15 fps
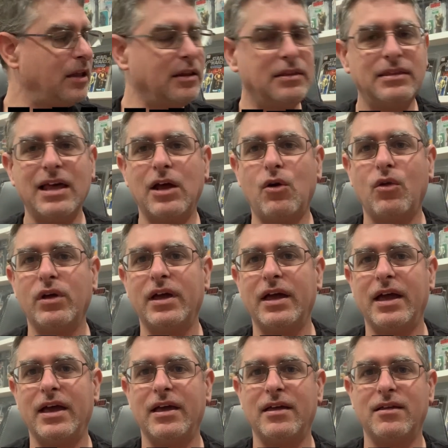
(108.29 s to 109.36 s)
Not
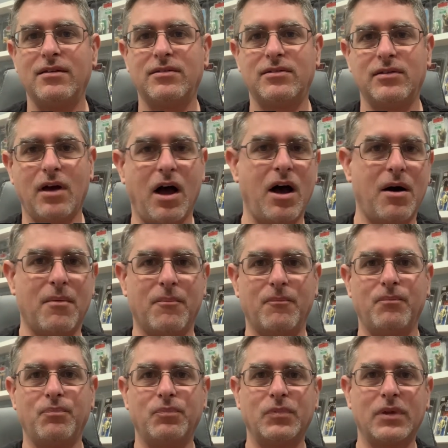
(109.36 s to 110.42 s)
only is
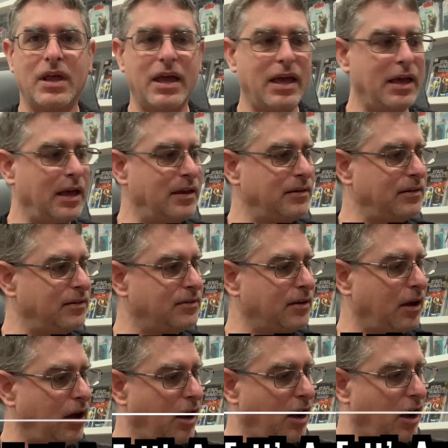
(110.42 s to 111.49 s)
this
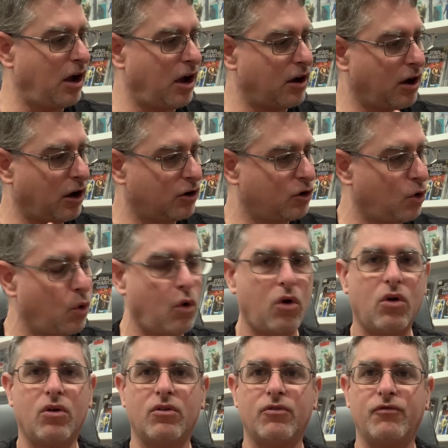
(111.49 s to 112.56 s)
a
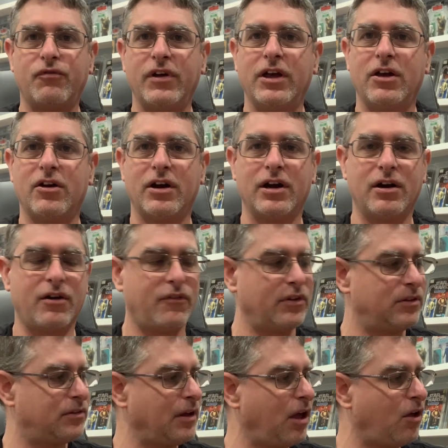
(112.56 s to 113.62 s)
cool figure in and of
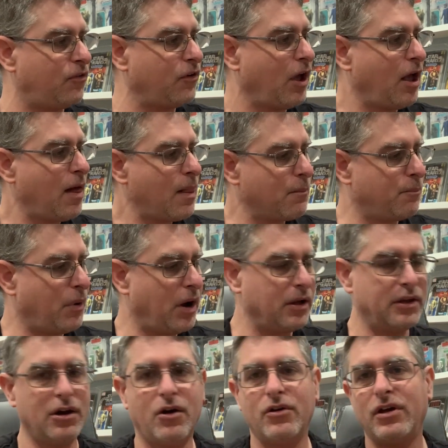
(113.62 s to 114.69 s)
itself,
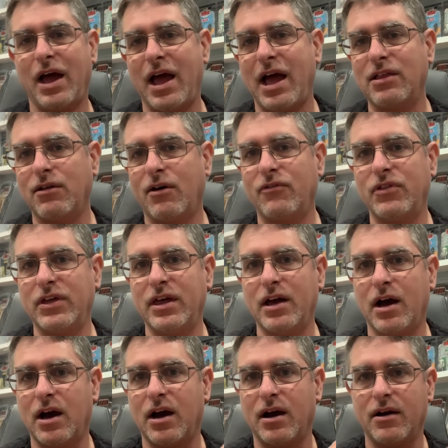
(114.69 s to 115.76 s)
but you know, I love
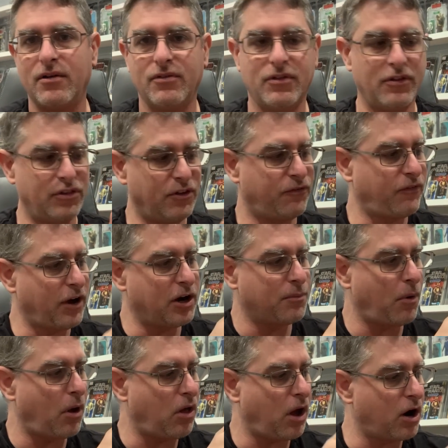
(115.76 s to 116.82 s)
the
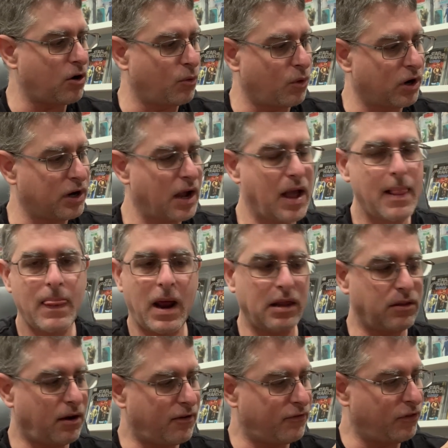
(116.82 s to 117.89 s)
fireball artwork. I
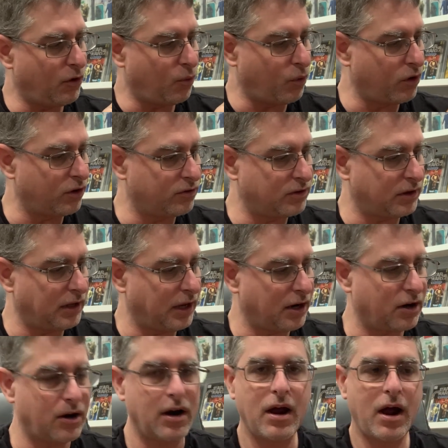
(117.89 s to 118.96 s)
love the words in
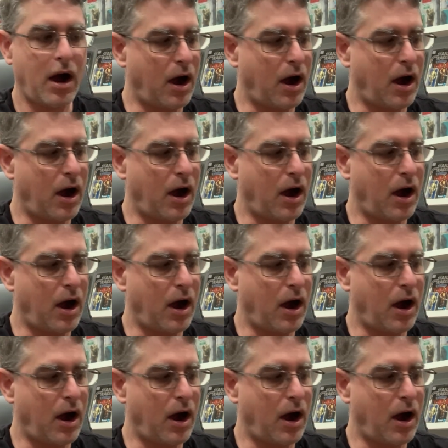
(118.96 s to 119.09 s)
here.